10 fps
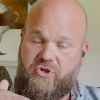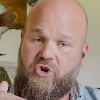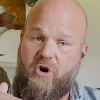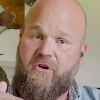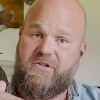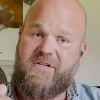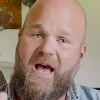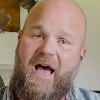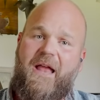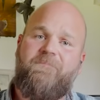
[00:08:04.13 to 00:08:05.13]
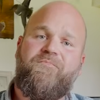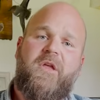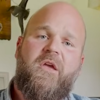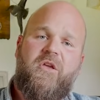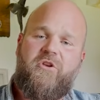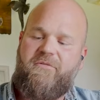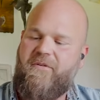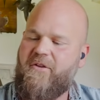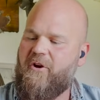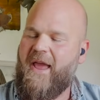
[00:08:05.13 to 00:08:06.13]
shorter side,
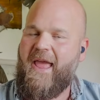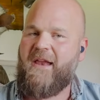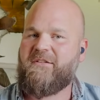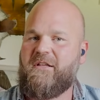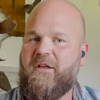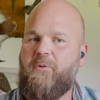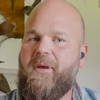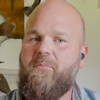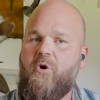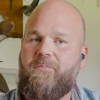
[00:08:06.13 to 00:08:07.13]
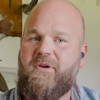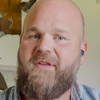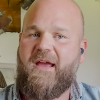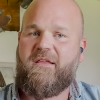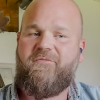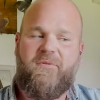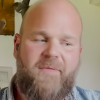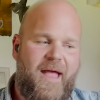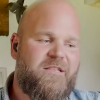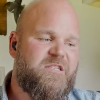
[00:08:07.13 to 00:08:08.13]
your hand is a little bit more protected from
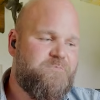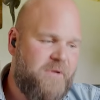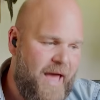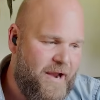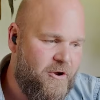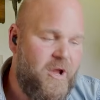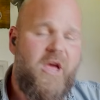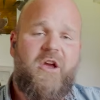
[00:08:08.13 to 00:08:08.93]
that splatter,